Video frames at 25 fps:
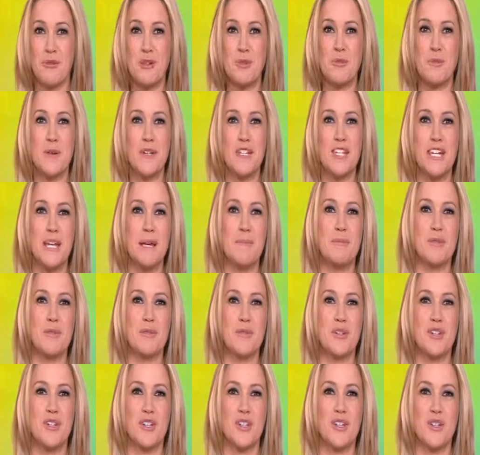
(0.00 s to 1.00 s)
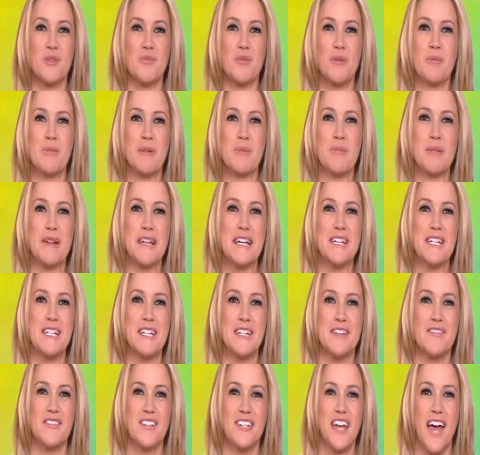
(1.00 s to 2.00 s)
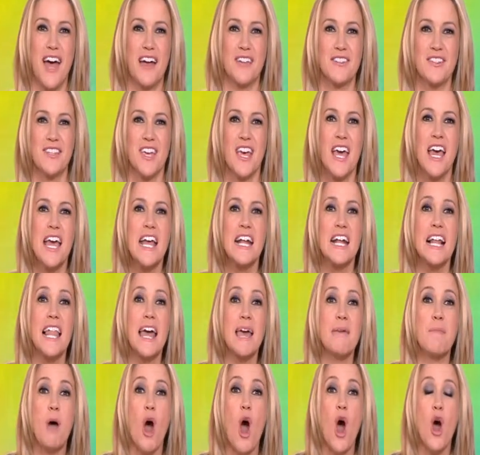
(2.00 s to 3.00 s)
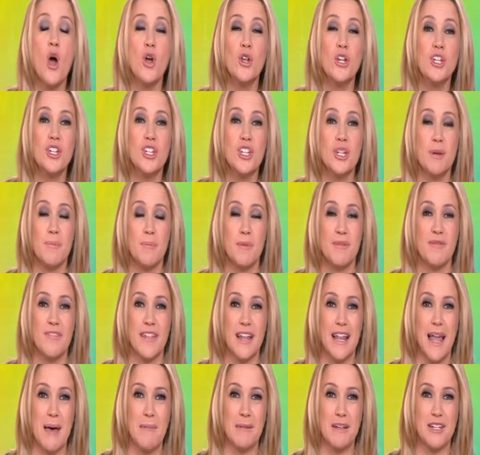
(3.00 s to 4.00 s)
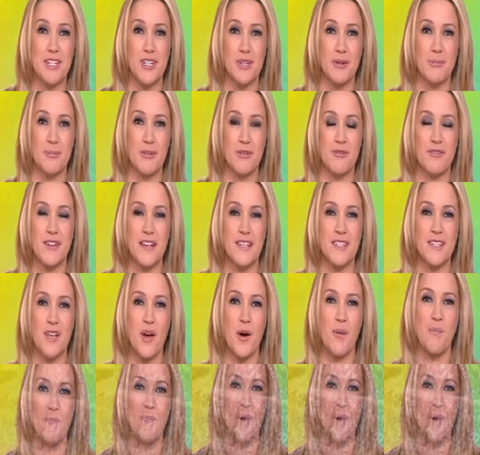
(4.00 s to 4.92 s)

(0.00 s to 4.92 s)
Brisbane to Ipswich and Toowoomba, plenty of towns claim ownership of the Lamington professor